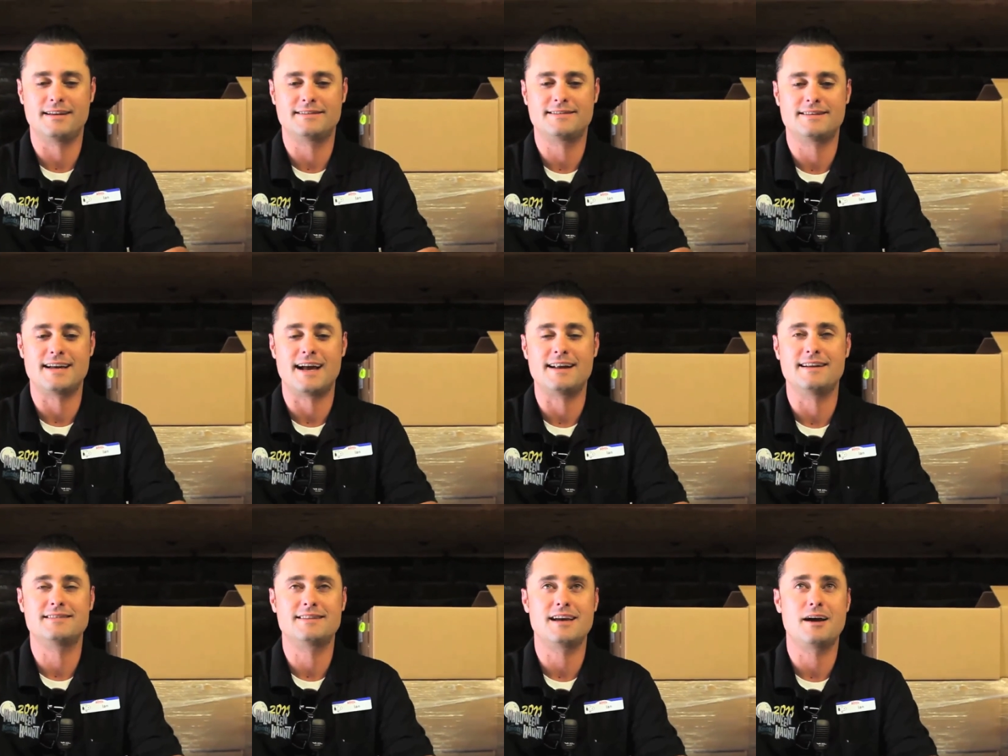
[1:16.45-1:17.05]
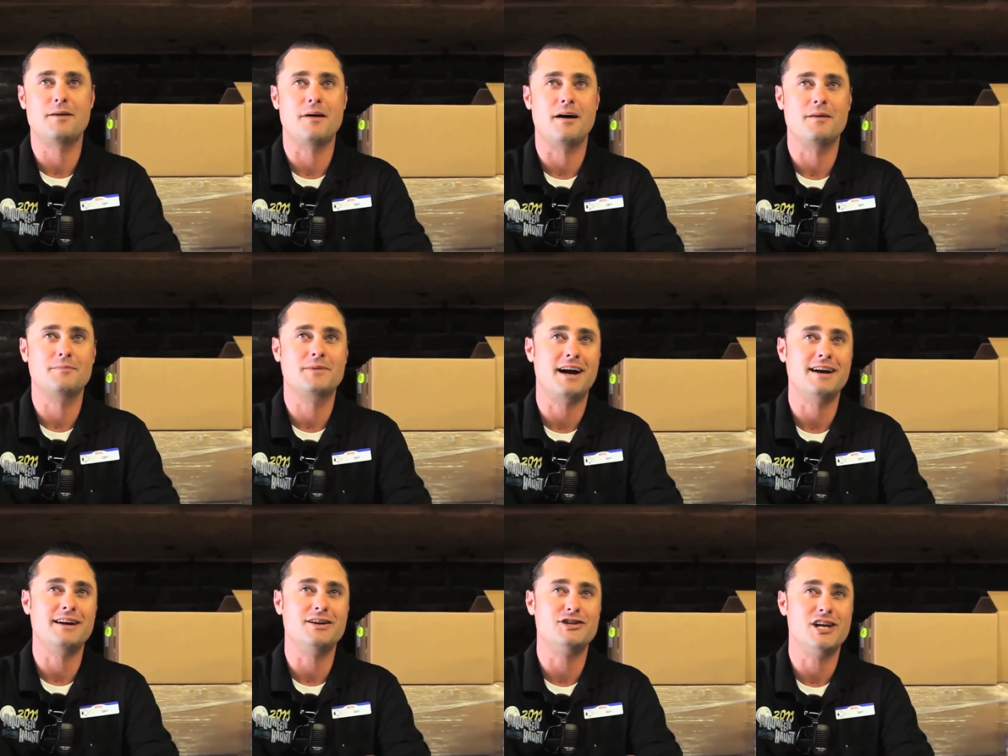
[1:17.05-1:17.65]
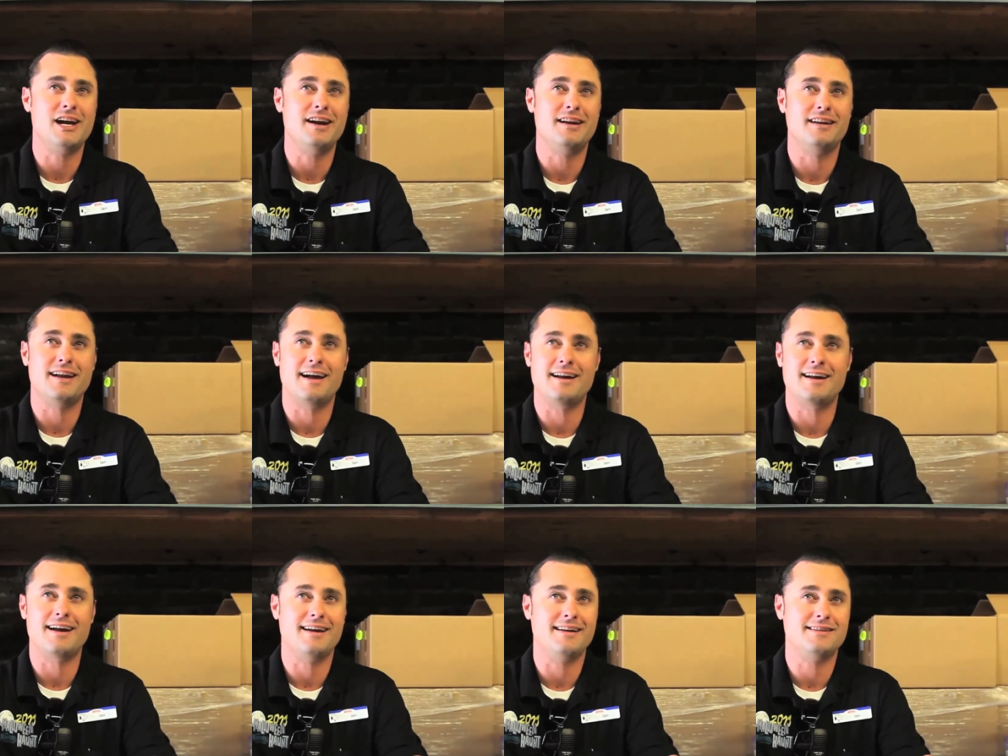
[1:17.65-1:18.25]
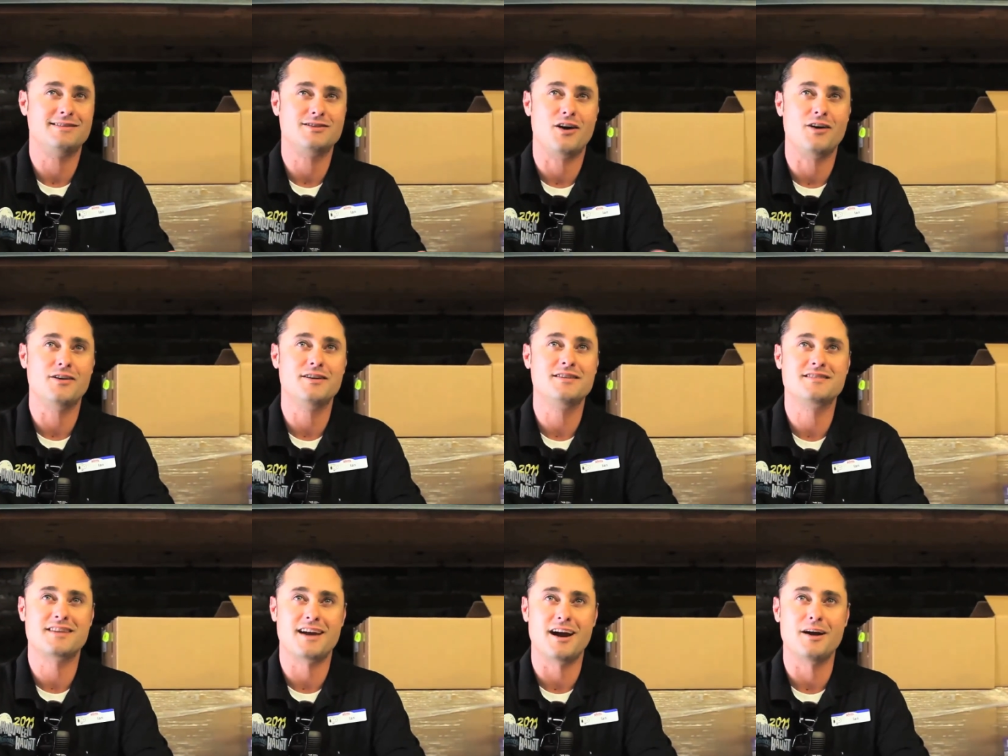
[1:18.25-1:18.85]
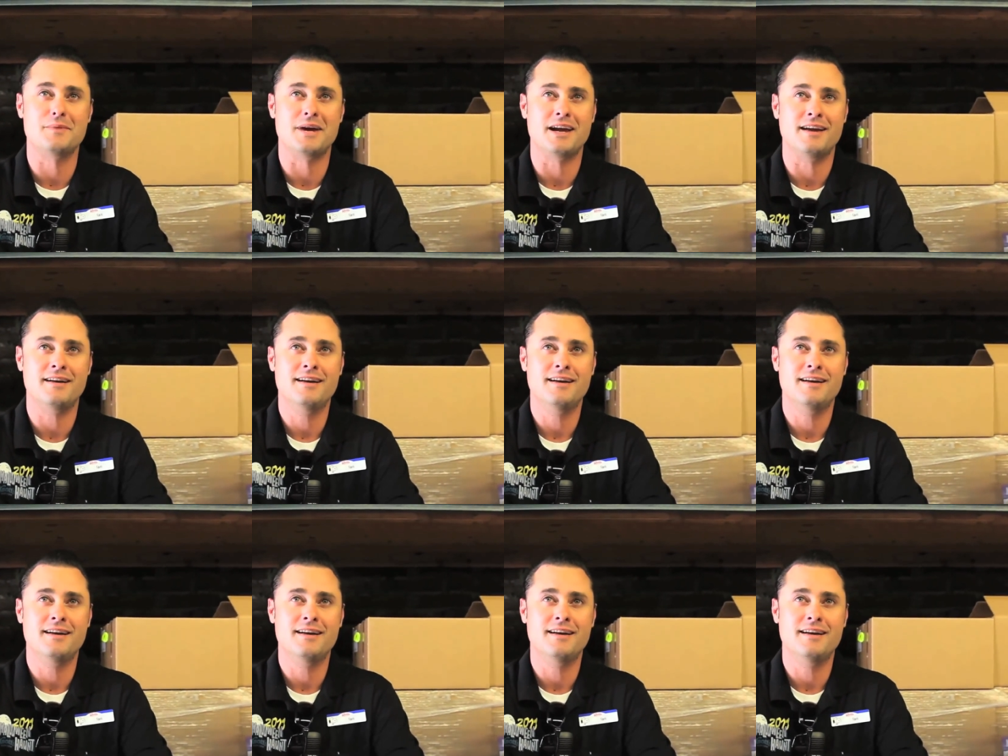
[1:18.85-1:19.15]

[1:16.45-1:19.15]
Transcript: it's sad to say I'm, I'm kind of jaded. I, I, it's hard to scare me.